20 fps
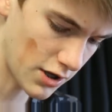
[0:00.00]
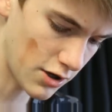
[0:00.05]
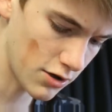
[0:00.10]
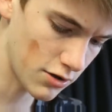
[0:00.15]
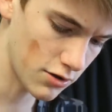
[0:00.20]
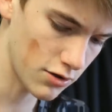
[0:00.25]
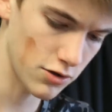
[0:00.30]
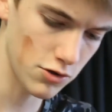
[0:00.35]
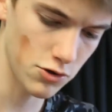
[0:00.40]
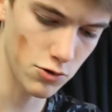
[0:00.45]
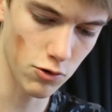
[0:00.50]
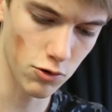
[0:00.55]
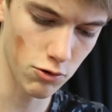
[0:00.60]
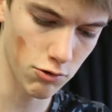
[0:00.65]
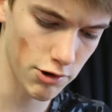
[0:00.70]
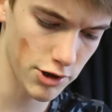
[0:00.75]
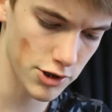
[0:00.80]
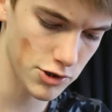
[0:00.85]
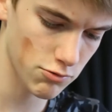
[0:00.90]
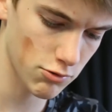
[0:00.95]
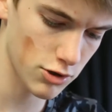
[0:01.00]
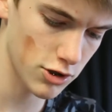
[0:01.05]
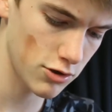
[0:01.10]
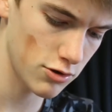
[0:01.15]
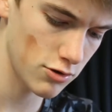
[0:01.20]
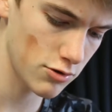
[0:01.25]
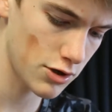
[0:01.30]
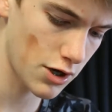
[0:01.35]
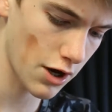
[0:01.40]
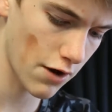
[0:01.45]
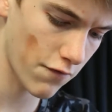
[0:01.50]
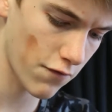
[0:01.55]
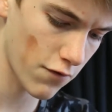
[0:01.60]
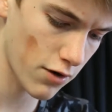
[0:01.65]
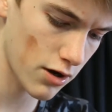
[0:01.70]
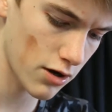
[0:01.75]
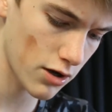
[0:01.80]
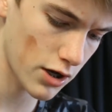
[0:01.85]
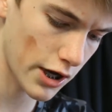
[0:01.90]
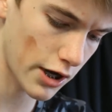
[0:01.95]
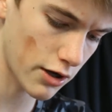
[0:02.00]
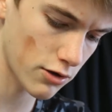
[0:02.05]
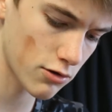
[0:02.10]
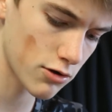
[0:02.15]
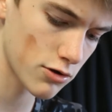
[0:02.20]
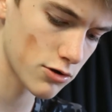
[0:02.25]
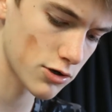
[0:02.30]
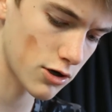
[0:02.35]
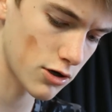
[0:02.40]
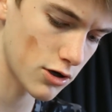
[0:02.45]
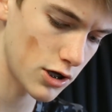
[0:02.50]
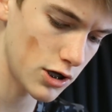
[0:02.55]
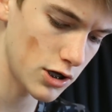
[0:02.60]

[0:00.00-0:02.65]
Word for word: and you always want to do different colors on